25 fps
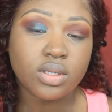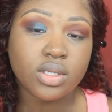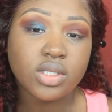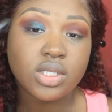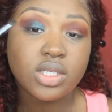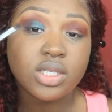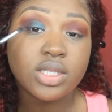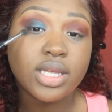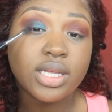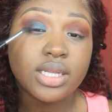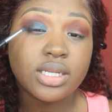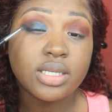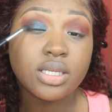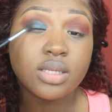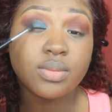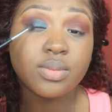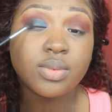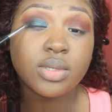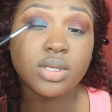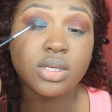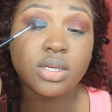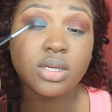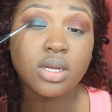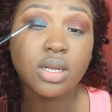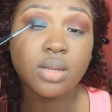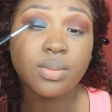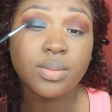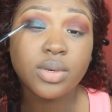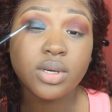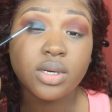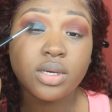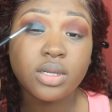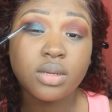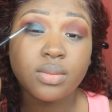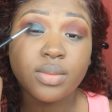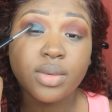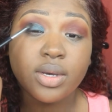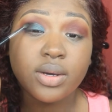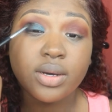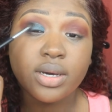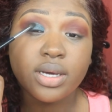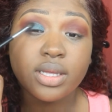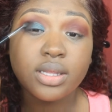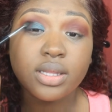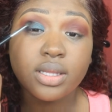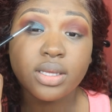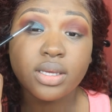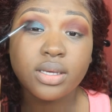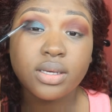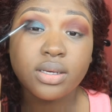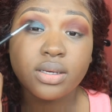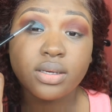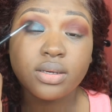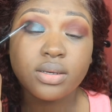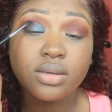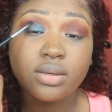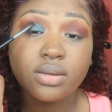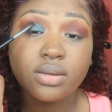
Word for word: See, that deepened it up a good amount, I think.